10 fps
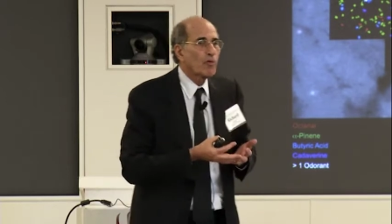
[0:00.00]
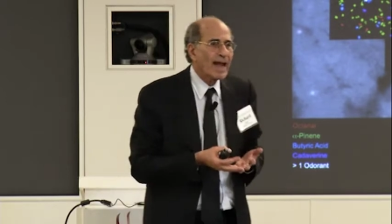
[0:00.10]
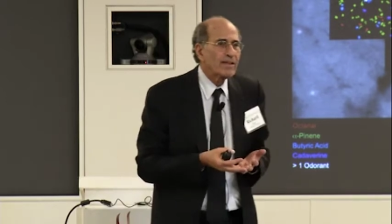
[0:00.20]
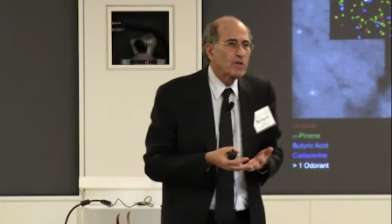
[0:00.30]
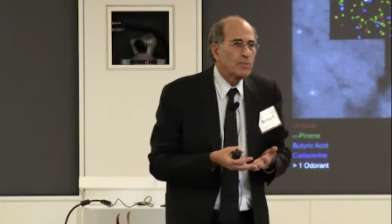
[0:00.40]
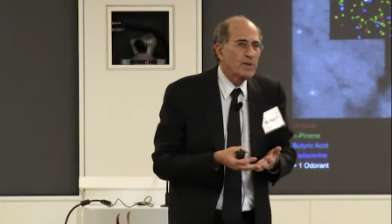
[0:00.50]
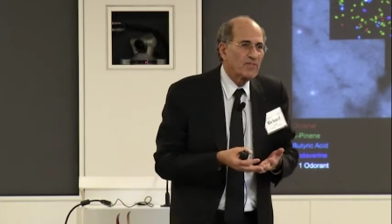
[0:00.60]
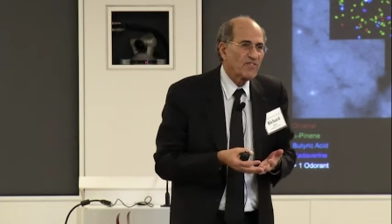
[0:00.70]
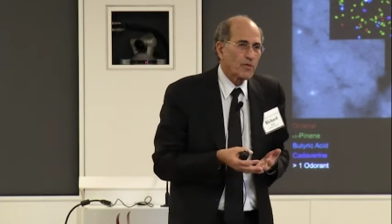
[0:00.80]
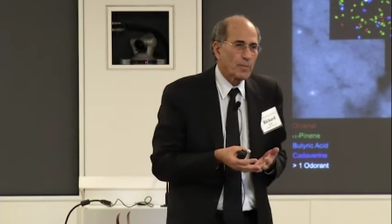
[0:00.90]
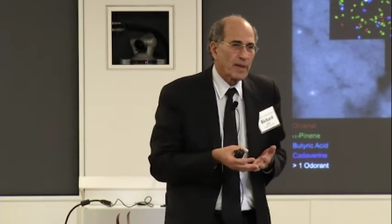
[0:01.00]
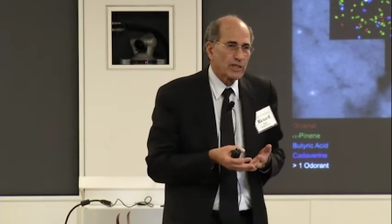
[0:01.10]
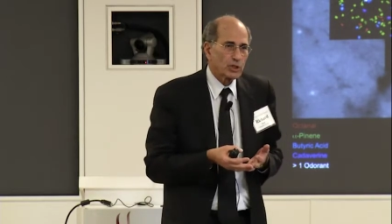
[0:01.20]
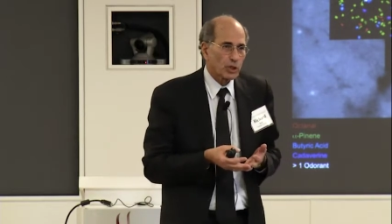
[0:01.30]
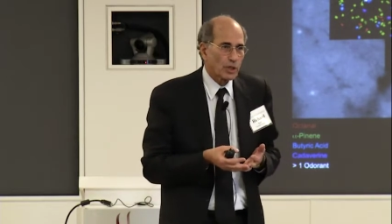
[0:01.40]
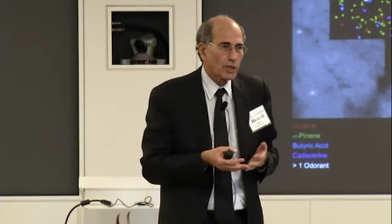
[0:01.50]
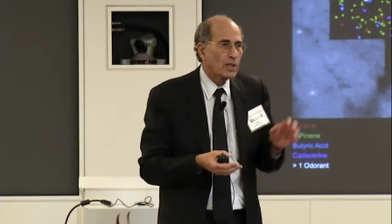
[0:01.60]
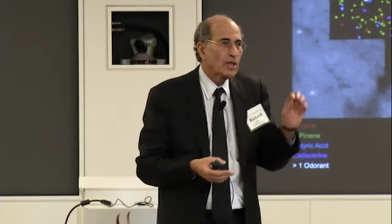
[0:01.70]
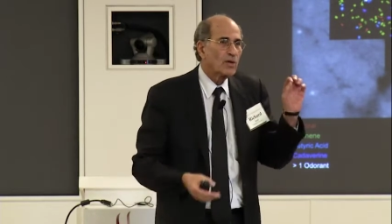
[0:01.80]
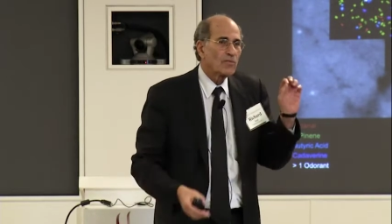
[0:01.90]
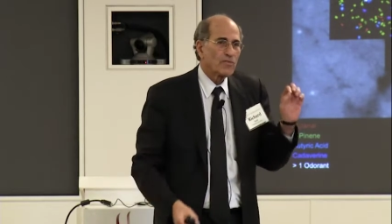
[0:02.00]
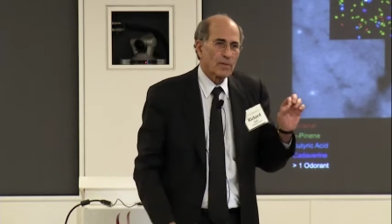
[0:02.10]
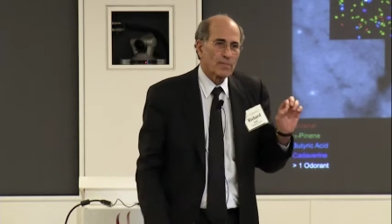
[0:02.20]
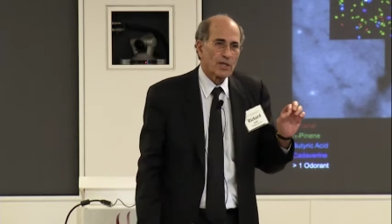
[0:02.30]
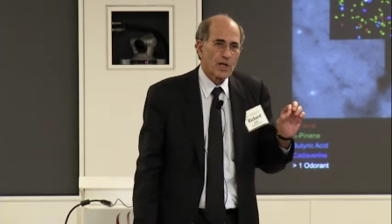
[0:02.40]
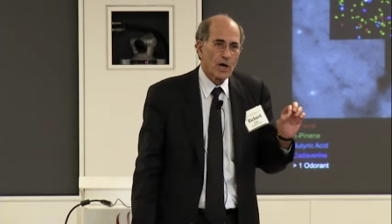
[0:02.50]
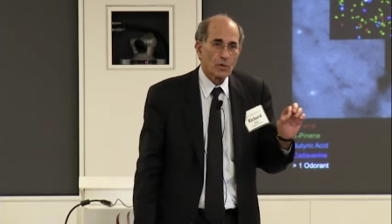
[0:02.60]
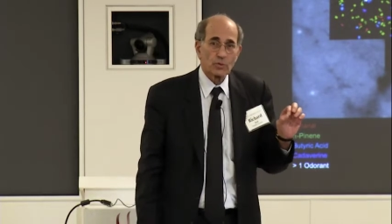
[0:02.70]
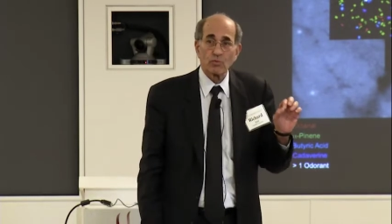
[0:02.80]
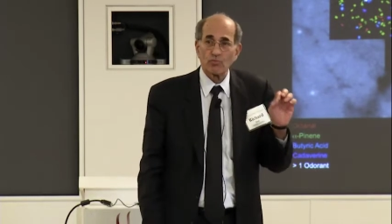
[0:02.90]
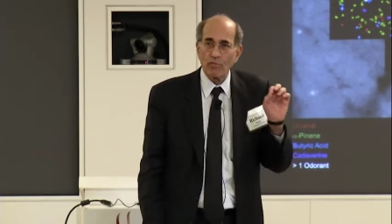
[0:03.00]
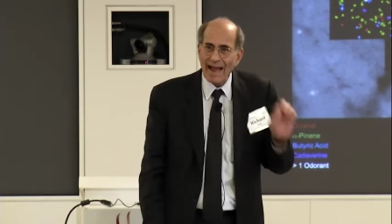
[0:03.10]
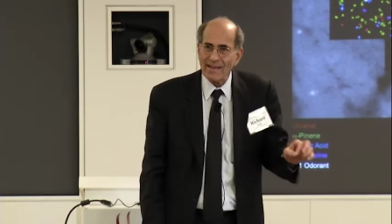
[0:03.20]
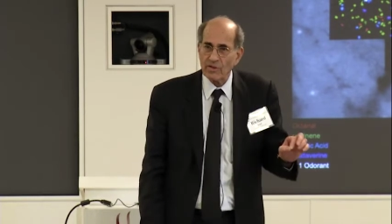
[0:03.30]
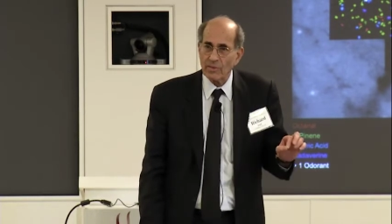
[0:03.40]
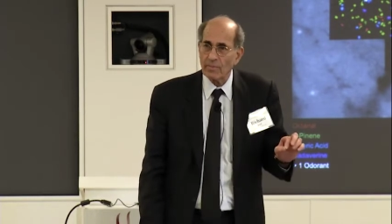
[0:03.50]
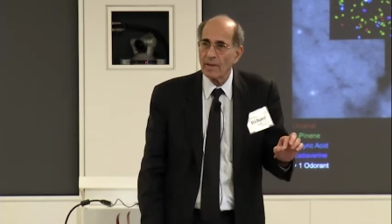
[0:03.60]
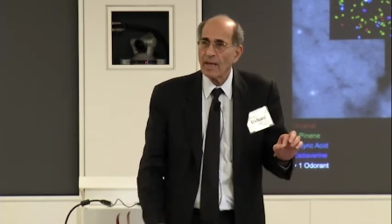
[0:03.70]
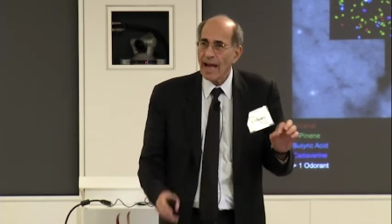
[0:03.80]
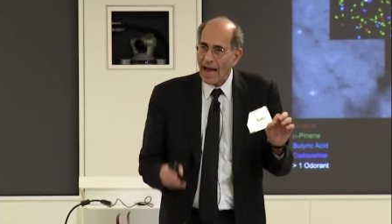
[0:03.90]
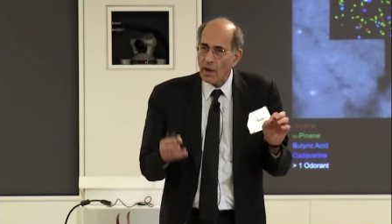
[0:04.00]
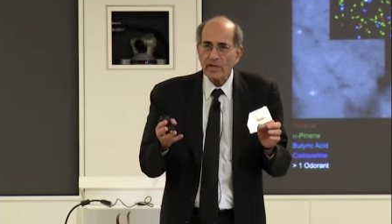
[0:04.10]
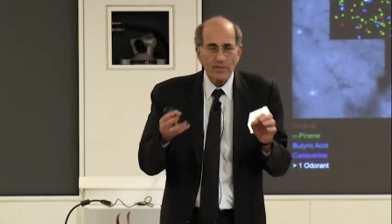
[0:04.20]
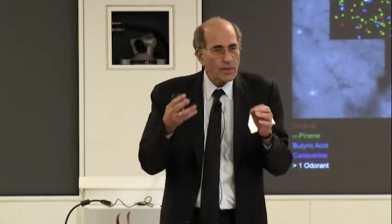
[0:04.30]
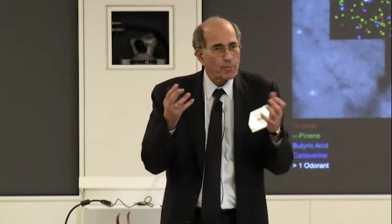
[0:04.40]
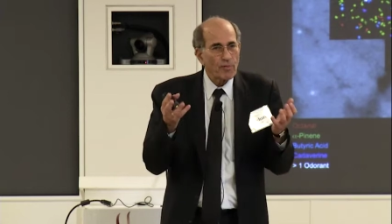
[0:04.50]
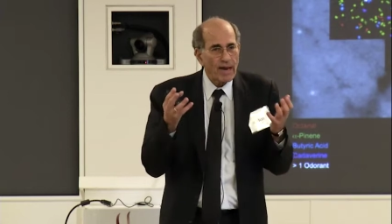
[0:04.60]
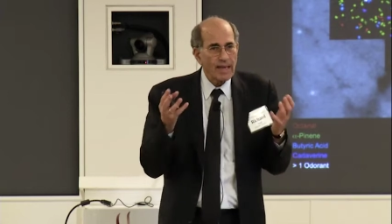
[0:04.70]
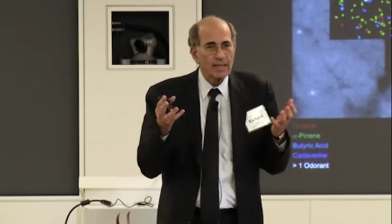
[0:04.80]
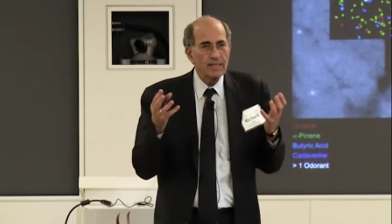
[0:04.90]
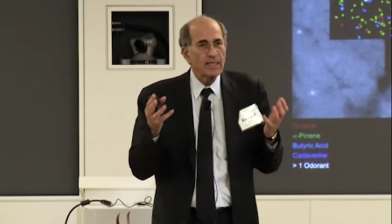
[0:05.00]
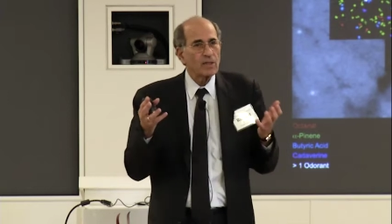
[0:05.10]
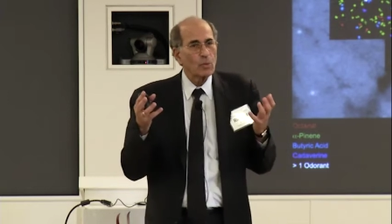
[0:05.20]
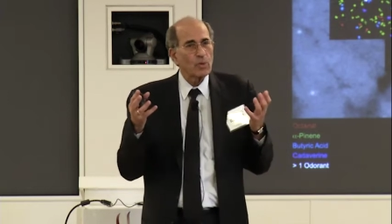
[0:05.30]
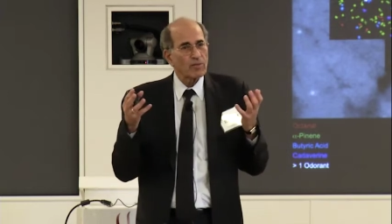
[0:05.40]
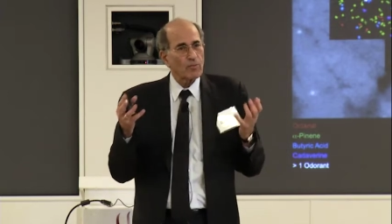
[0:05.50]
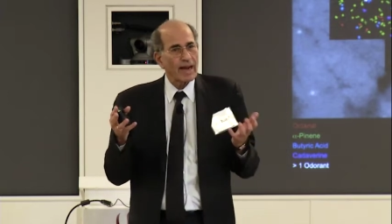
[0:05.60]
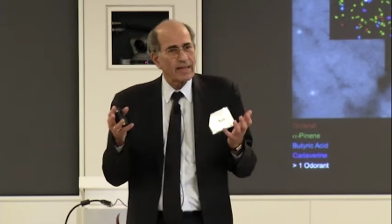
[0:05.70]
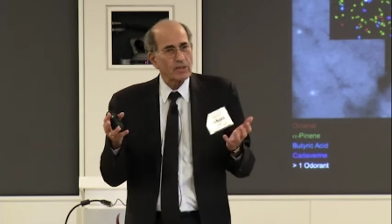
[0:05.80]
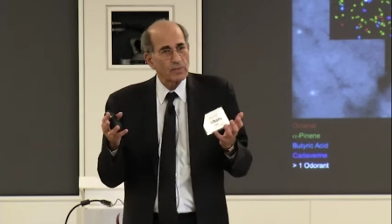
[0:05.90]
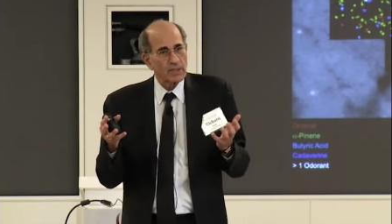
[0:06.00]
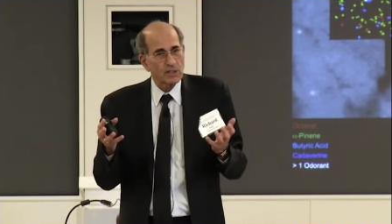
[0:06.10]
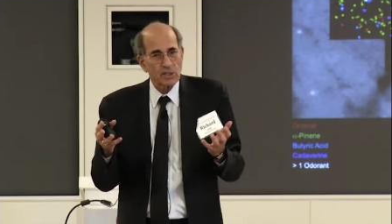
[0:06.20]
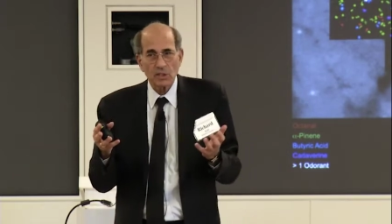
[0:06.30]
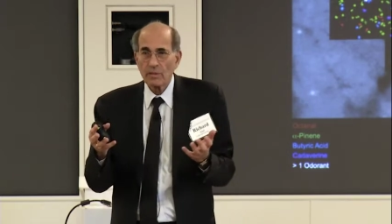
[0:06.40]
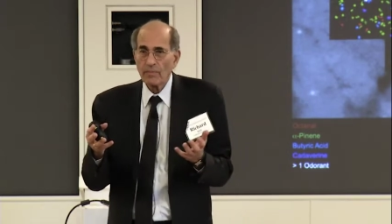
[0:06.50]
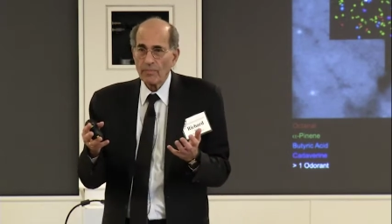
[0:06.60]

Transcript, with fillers: random information from the nose. Random. How can the brain deal with randomness?